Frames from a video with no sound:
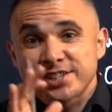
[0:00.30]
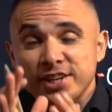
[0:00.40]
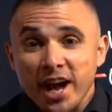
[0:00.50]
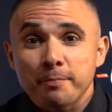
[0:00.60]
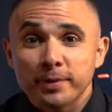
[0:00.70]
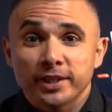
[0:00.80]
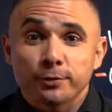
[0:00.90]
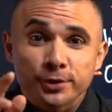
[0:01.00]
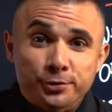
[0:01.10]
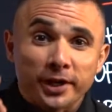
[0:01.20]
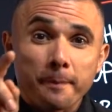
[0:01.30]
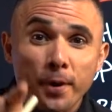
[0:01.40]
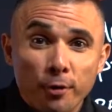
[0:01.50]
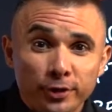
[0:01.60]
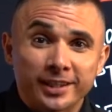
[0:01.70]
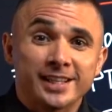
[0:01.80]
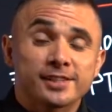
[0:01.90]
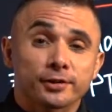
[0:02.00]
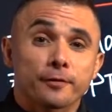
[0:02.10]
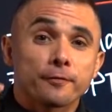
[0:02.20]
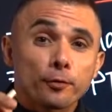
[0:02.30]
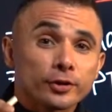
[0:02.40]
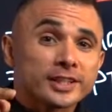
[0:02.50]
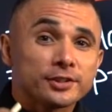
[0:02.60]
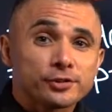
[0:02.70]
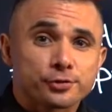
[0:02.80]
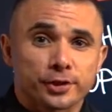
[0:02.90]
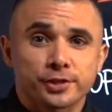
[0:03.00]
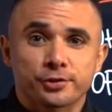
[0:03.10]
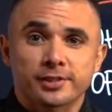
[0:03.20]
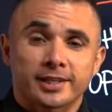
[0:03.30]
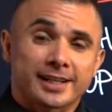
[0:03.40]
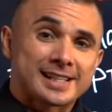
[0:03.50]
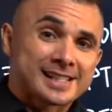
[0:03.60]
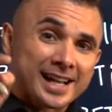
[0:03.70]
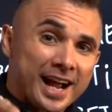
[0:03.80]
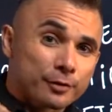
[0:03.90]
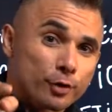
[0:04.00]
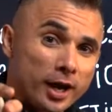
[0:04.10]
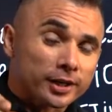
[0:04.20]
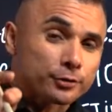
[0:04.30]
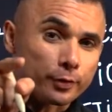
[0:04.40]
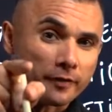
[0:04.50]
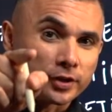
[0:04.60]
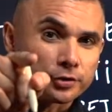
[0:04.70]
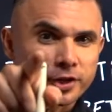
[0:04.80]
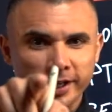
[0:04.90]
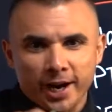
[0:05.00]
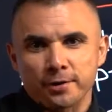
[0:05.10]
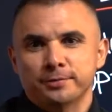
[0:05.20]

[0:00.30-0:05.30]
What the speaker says: Stop being a one-trick pony. These are the 4 deal structures that are gonna skyrocket your revenue. Check it out.